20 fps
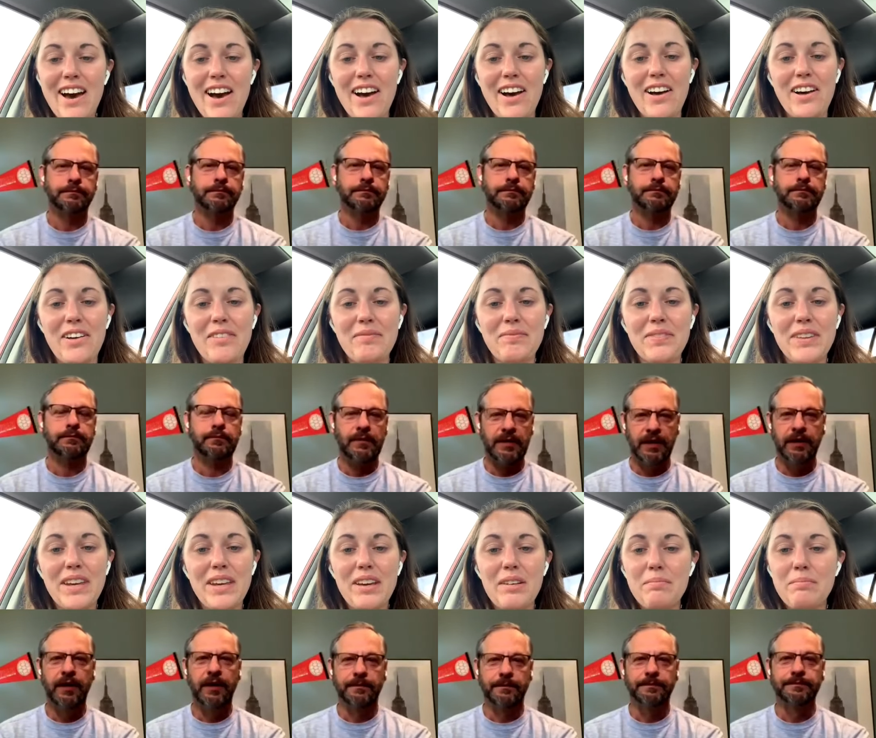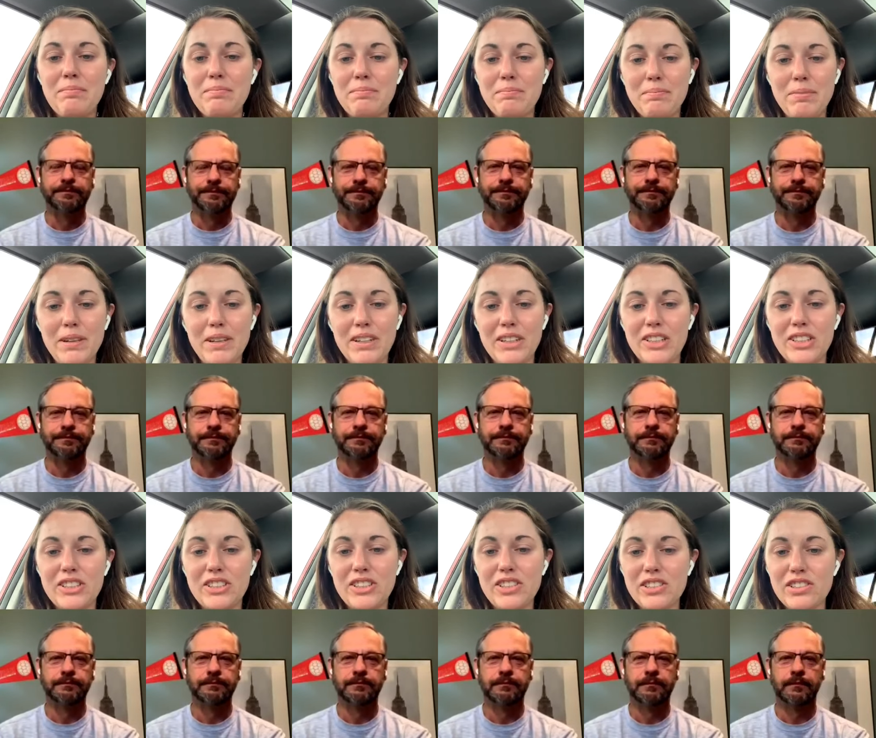Speaker 1: Um, yeah. But
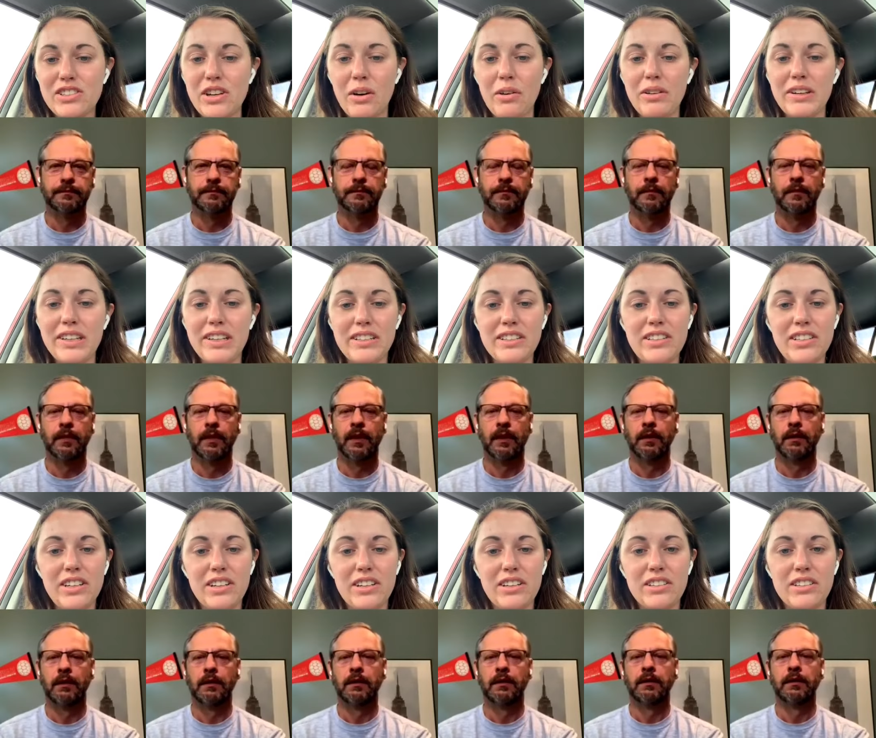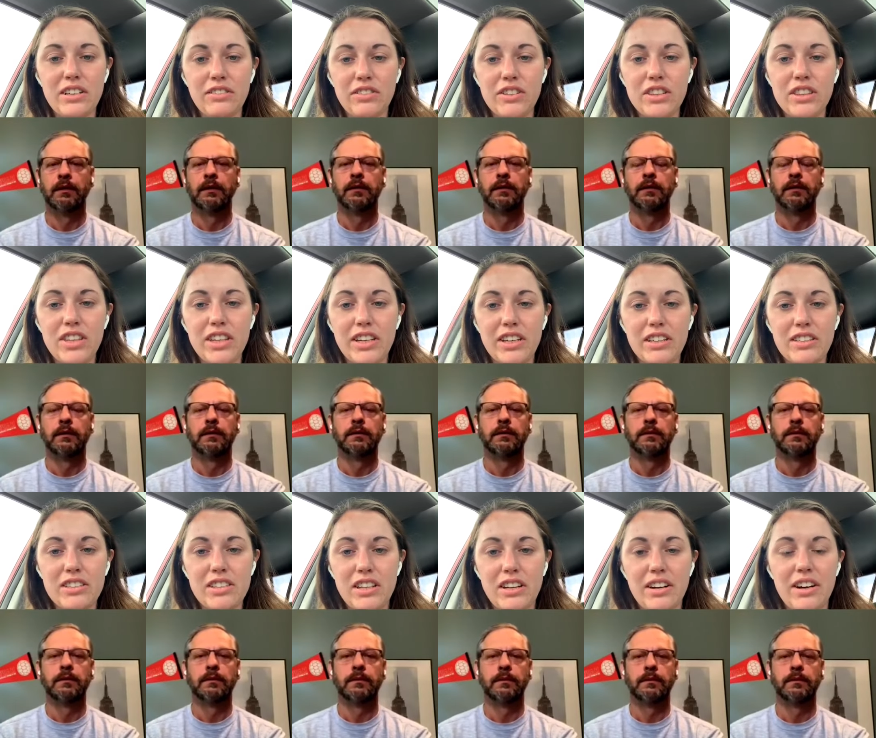just going into different
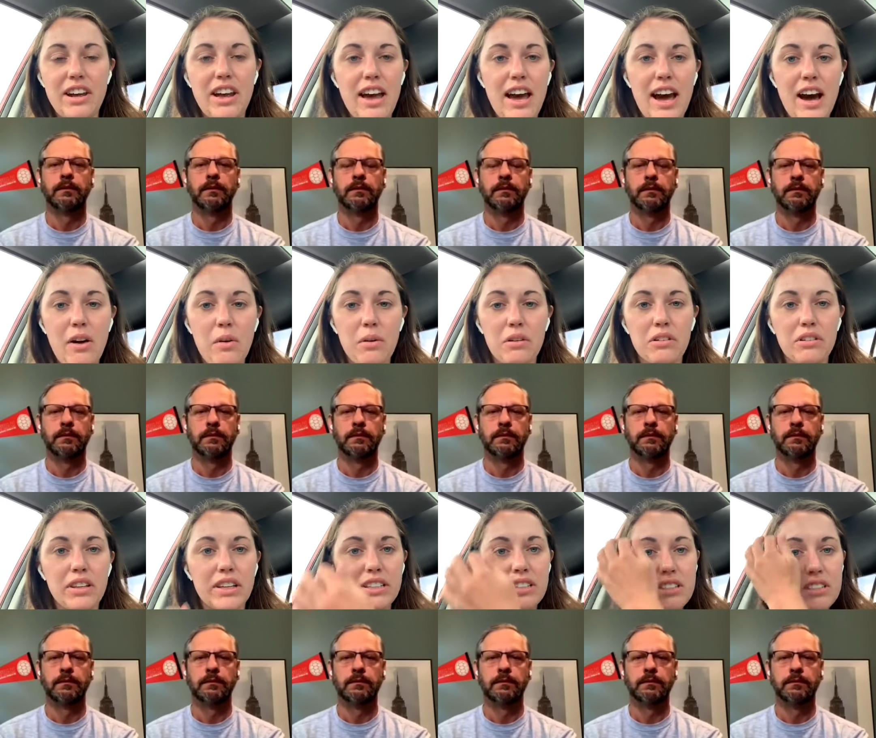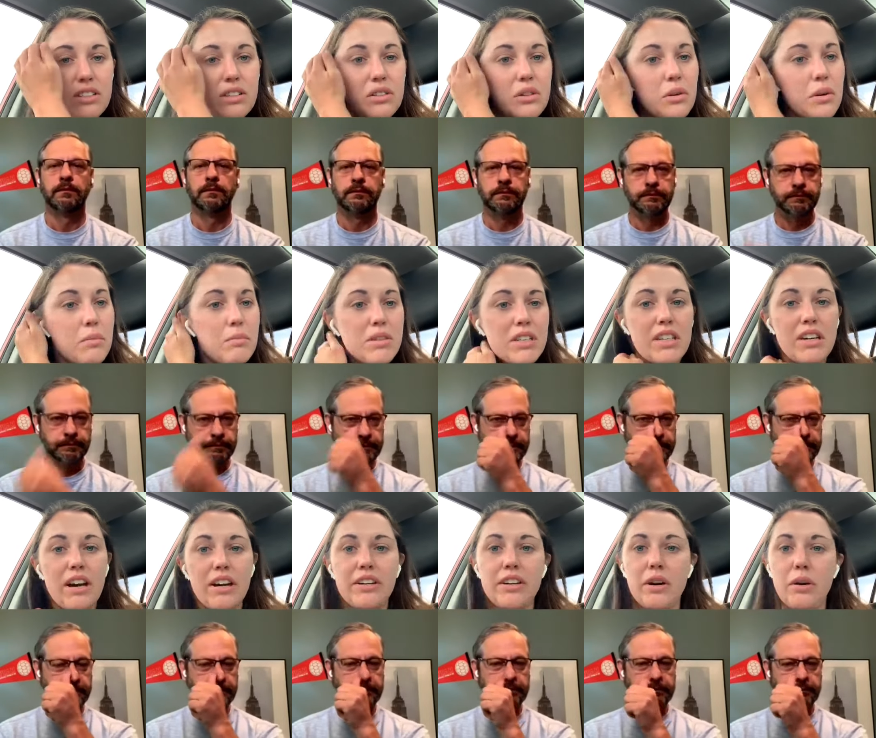things and how it relates to UMD,
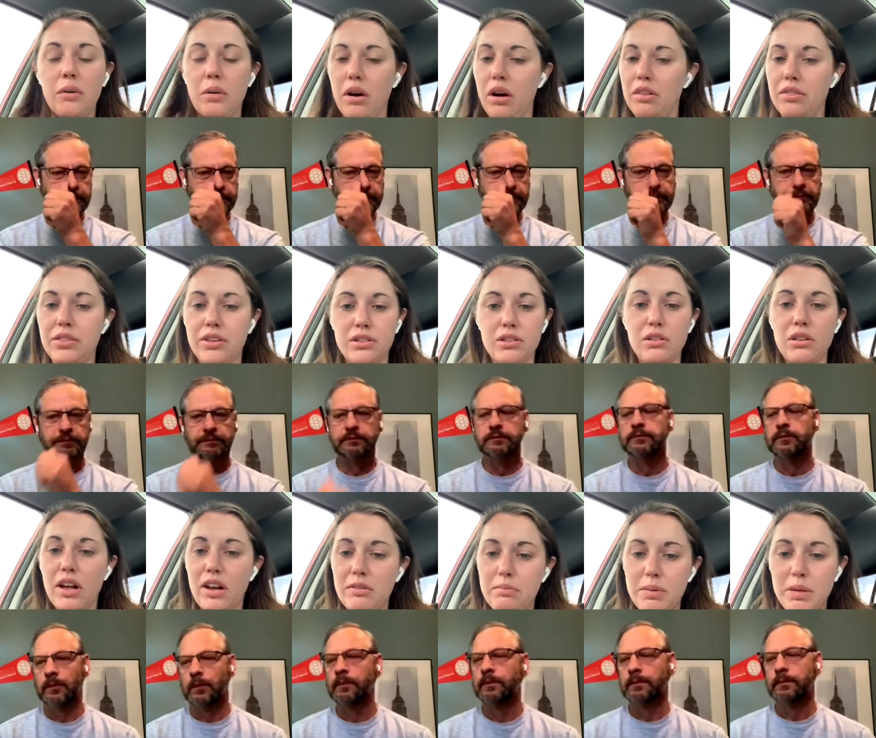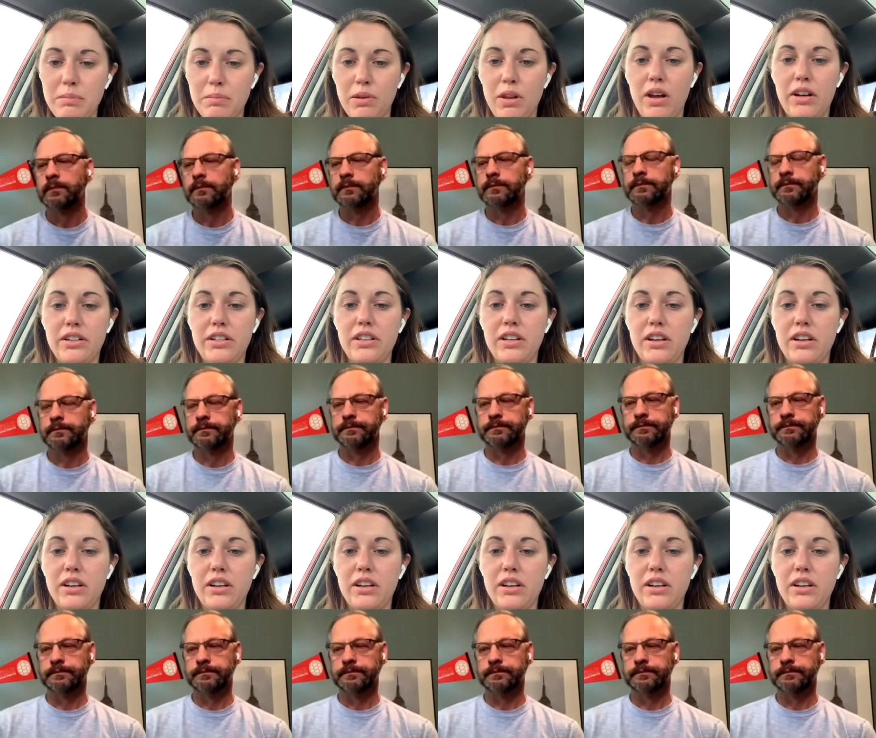I know there's a lot of people on